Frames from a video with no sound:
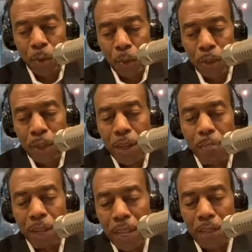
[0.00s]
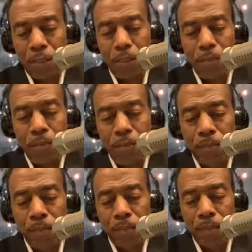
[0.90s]
What comes next
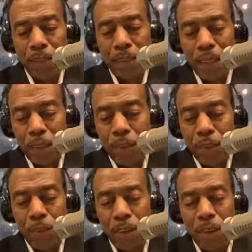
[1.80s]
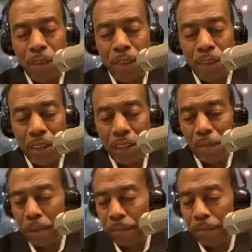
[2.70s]
after you leave that
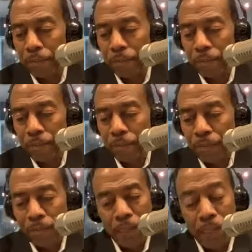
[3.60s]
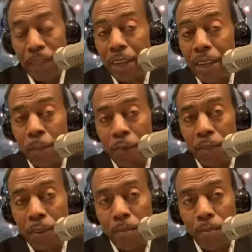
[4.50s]
job? Can't take it
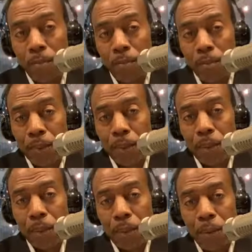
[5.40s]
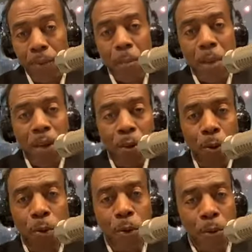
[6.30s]
with you. So no matter
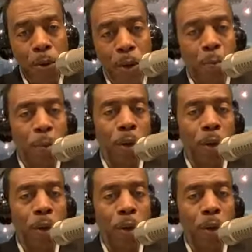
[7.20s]
who you are, no